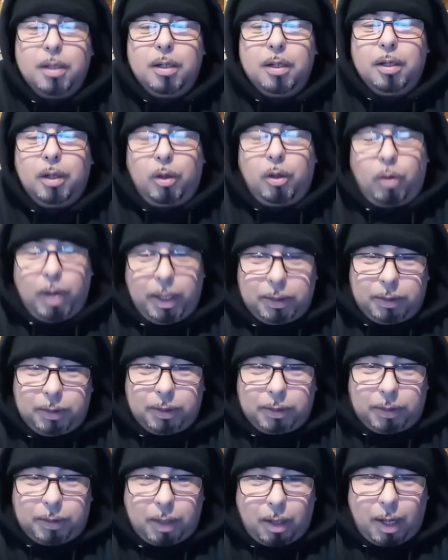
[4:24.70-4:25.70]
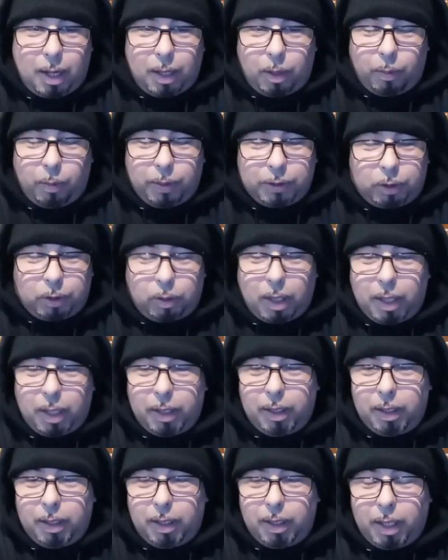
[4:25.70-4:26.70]
crazy as hell. I know he's trying to
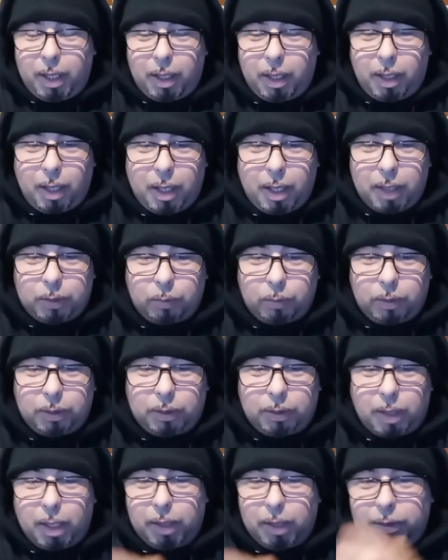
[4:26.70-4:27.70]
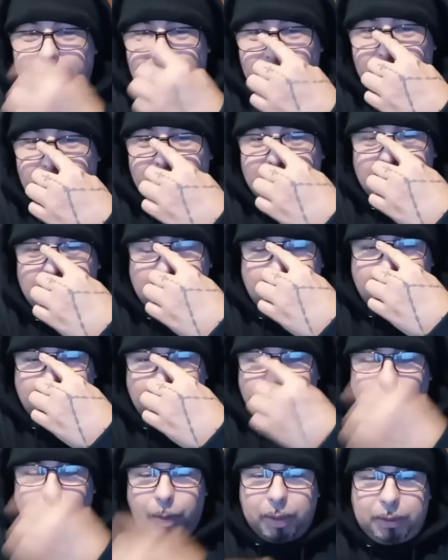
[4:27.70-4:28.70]
hit headlines with this kind of shit,
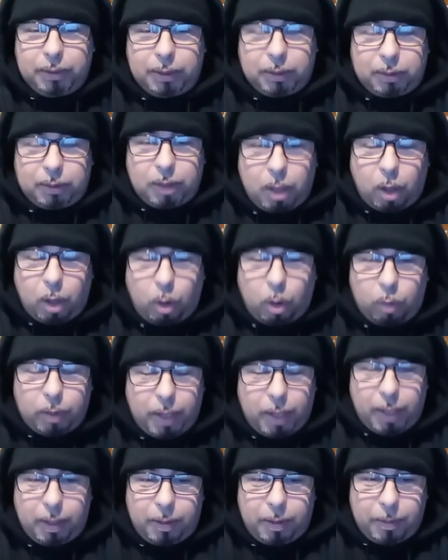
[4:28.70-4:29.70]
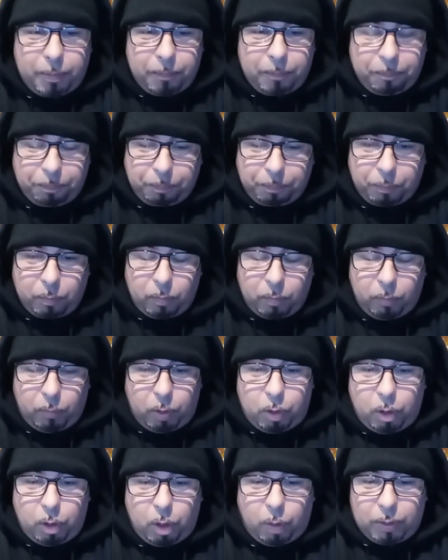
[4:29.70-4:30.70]
but just know that,
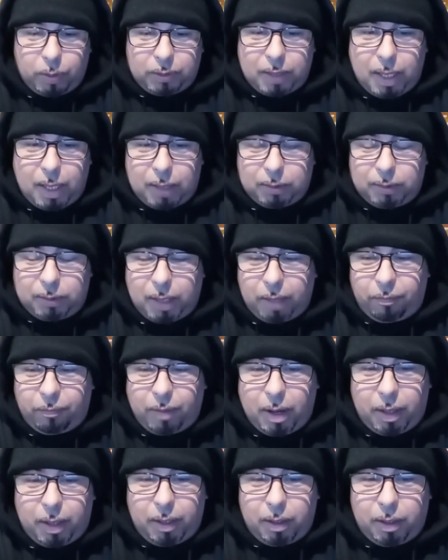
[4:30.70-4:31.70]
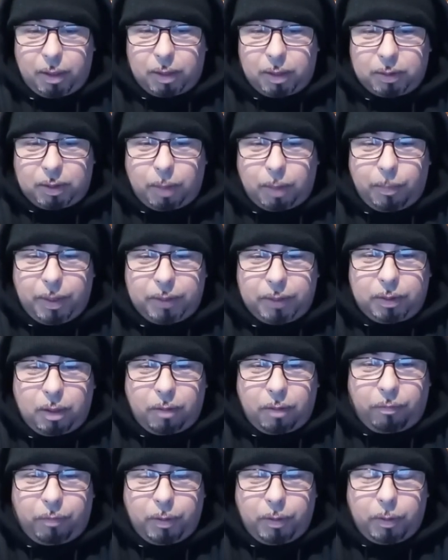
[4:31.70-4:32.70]
you know, it's not safe out here because somebody's going
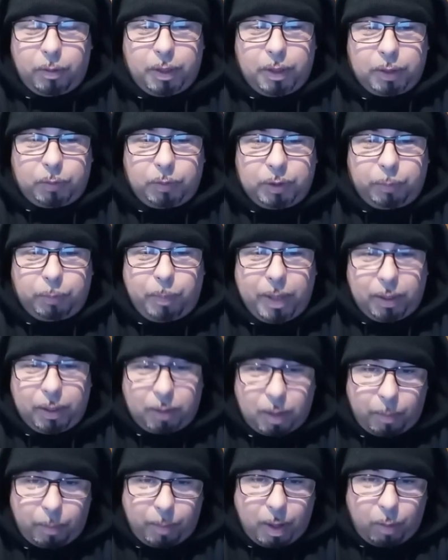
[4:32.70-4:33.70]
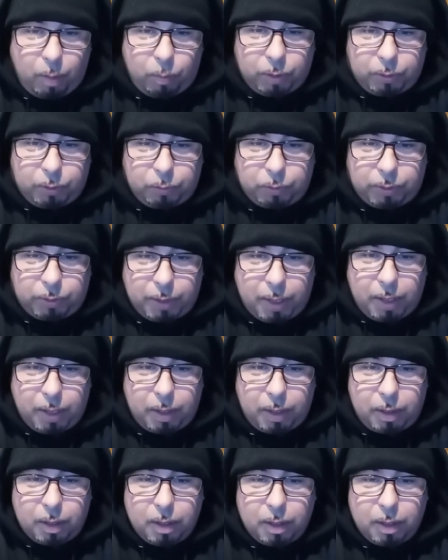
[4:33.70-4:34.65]
to feel disrespected about what you said.